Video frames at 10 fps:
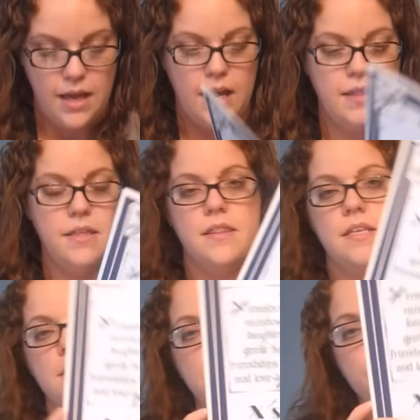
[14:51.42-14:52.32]
And then
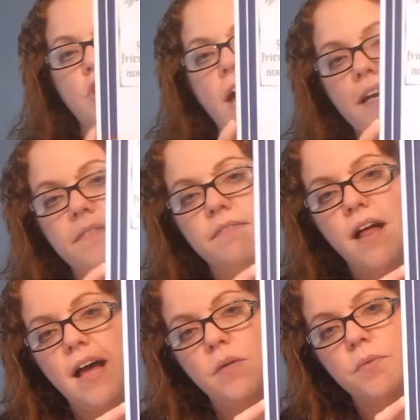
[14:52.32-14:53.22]
this is
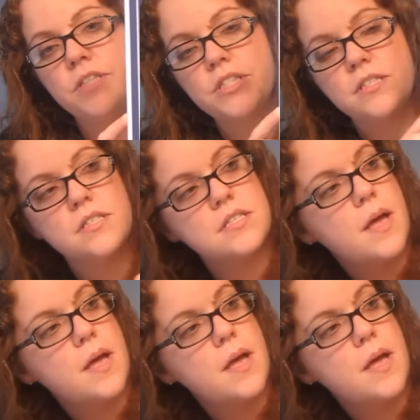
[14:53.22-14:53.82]
Dragonfly Wishes